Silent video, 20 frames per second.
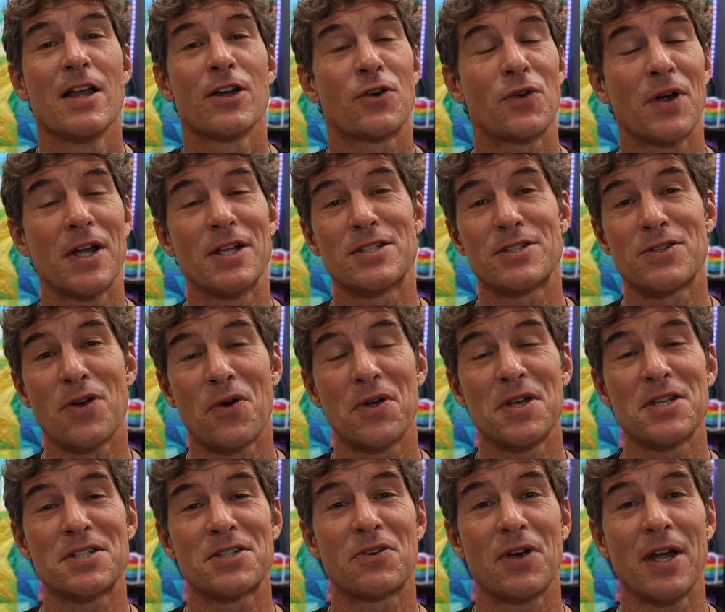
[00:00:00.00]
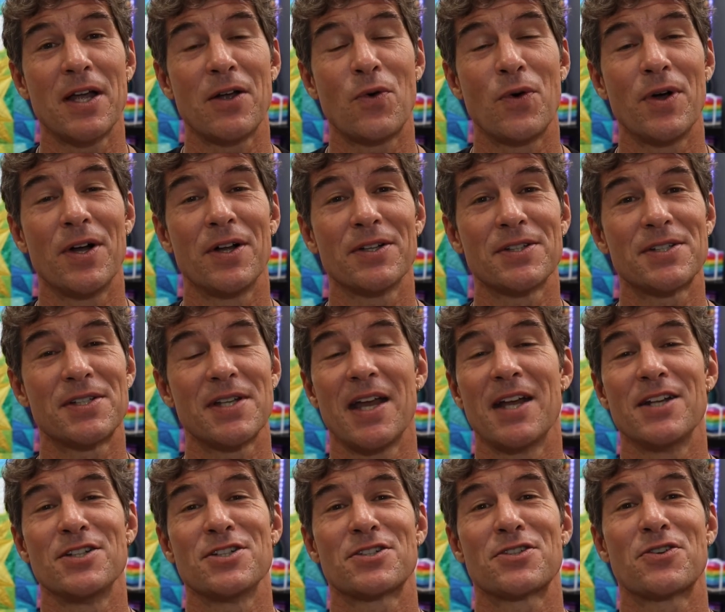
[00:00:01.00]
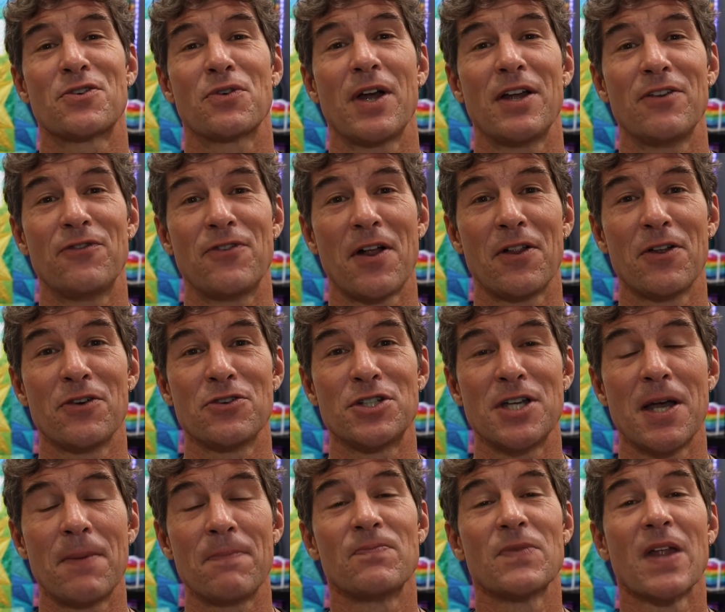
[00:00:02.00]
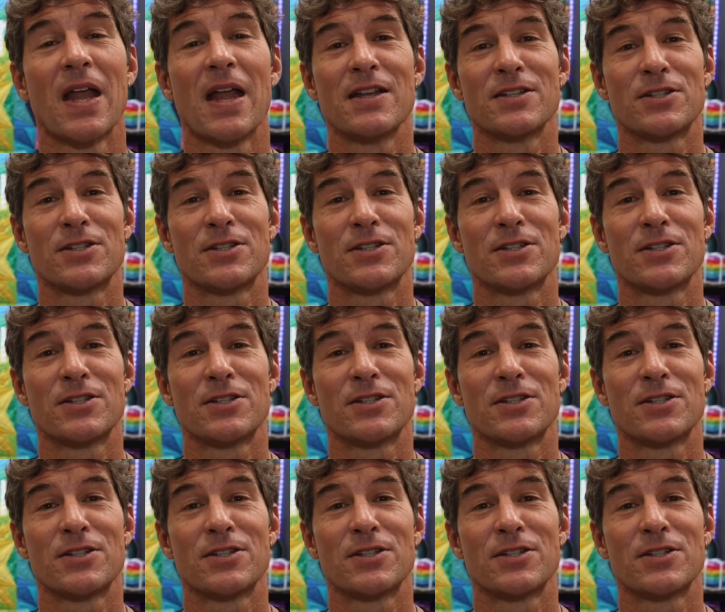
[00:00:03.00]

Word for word: Great stories, great quilts, and just great fellowship.